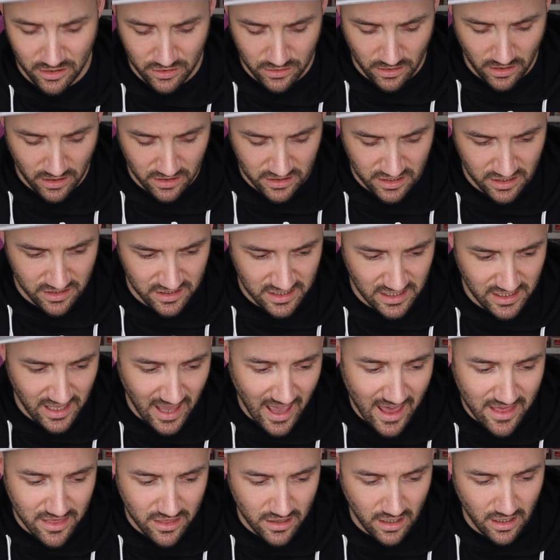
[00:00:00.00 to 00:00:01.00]
structure
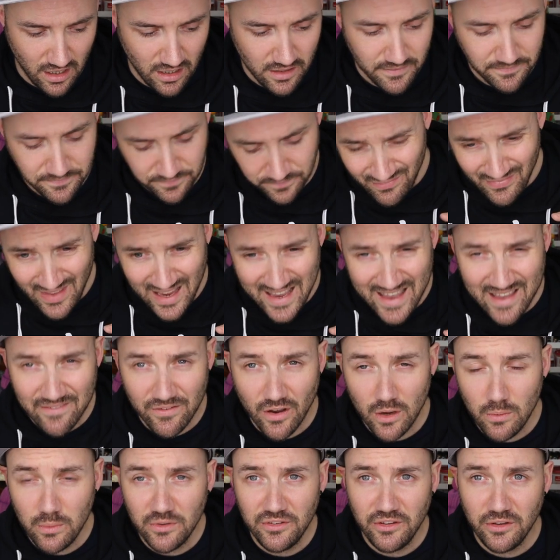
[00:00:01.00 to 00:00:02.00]
together. If
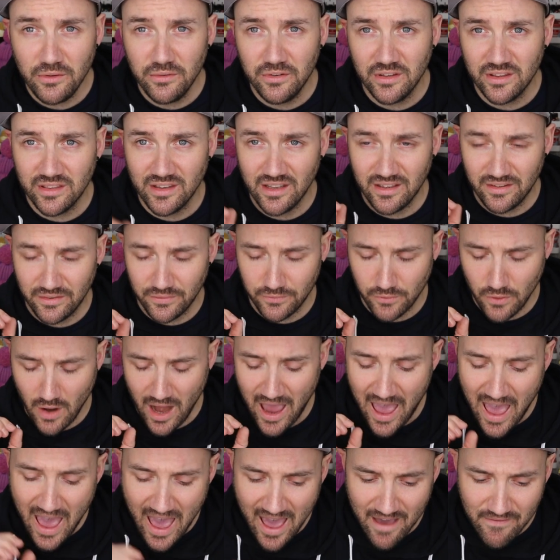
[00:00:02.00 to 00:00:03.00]
I was using this for a
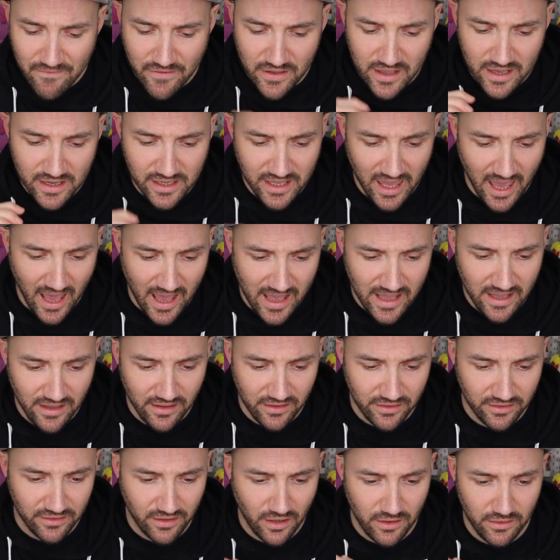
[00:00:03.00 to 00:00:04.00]
heavier
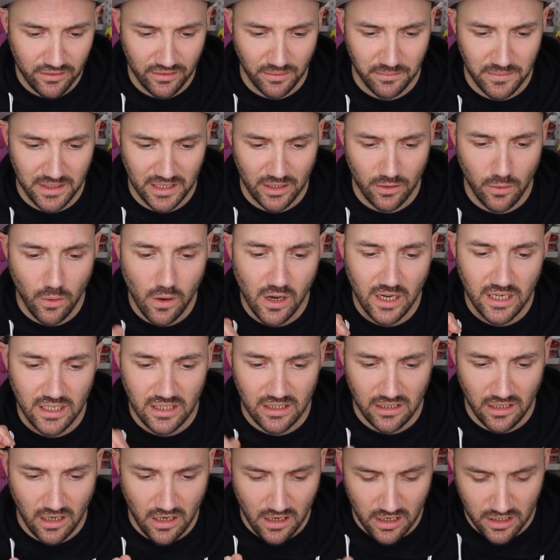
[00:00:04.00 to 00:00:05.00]
cake, so something quite
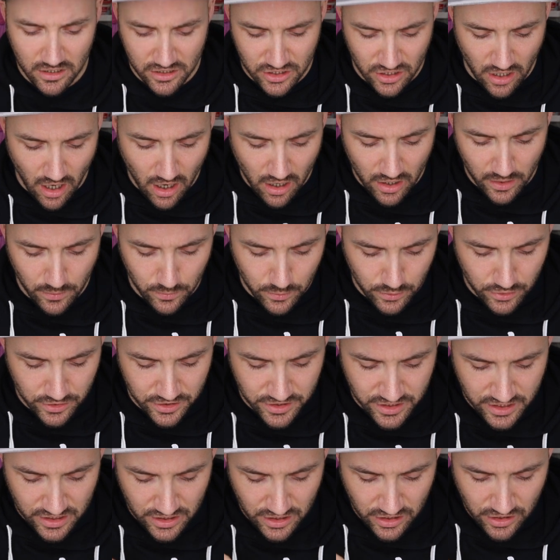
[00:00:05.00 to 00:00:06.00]
large, I
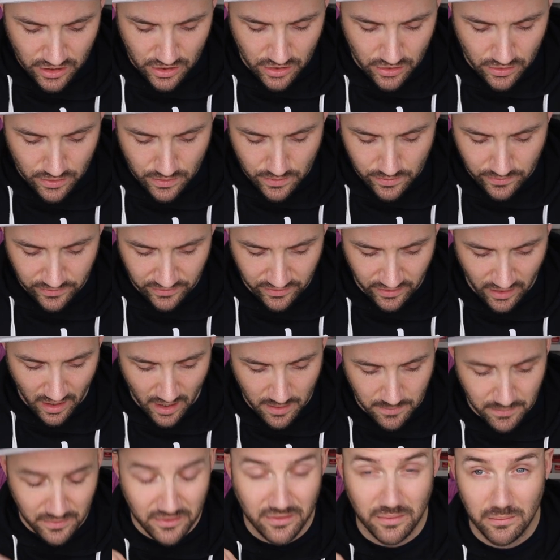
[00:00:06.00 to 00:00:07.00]
would use
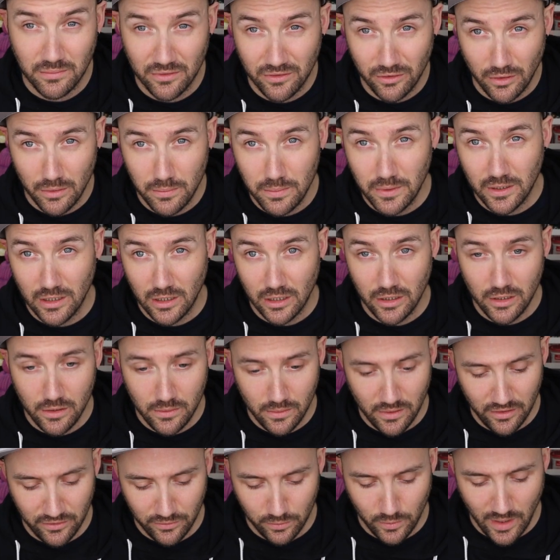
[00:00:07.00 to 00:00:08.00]
some super
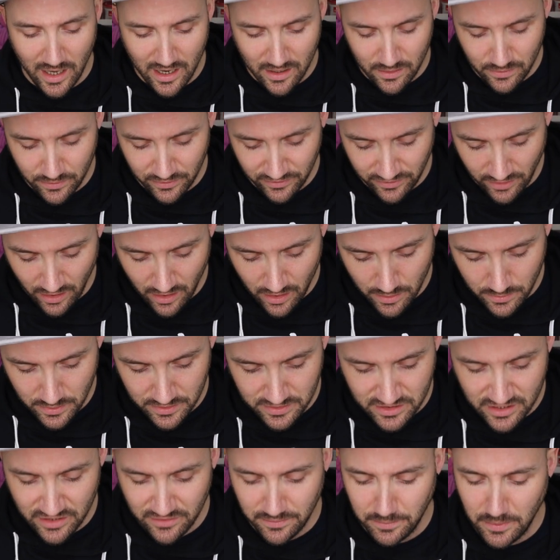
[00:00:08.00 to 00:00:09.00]
glue as well. So I
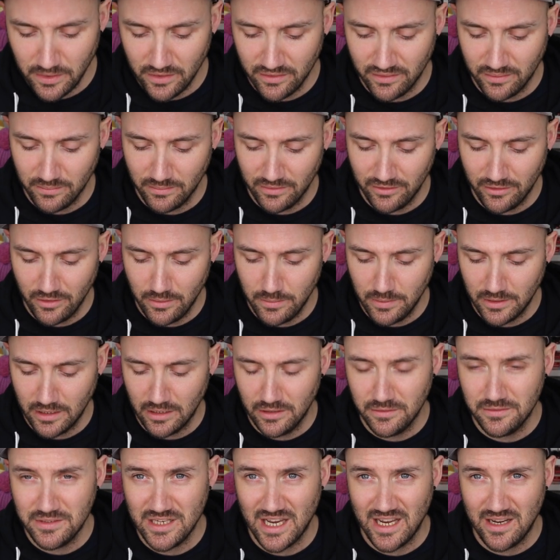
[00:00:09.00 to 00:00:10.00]
would just put some super
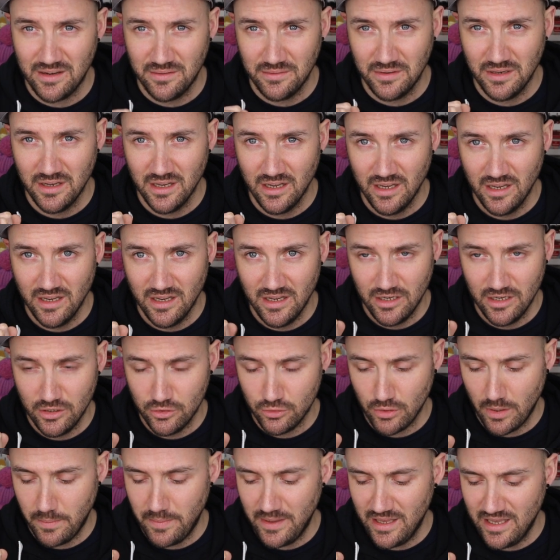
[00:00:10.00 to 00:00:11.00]
glue down,
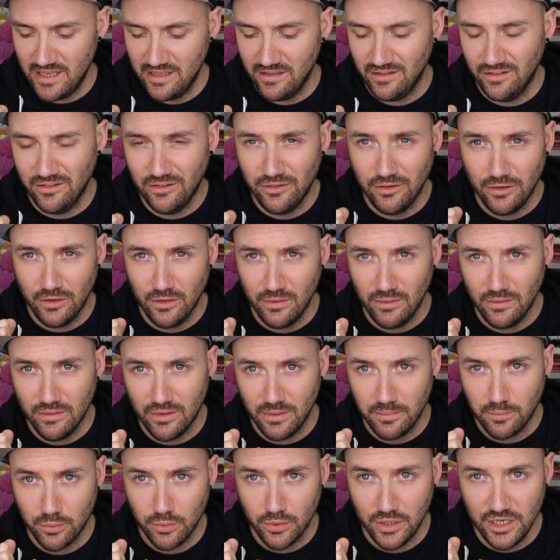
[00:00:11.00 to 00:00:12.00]
drip it into
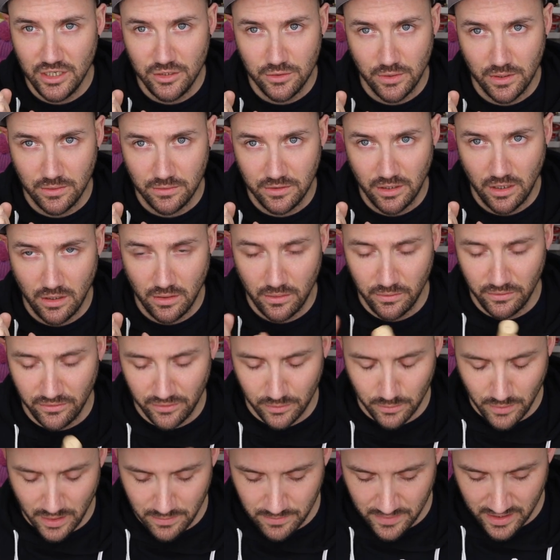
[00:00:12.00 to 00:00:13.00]
the pre-drilled holes
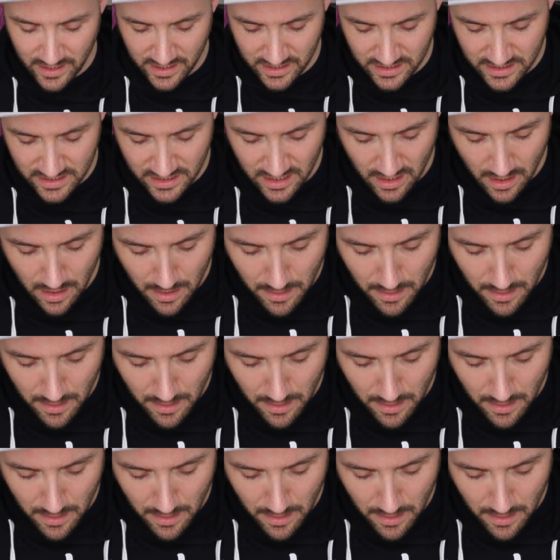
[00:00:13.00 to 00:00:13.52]
that we made.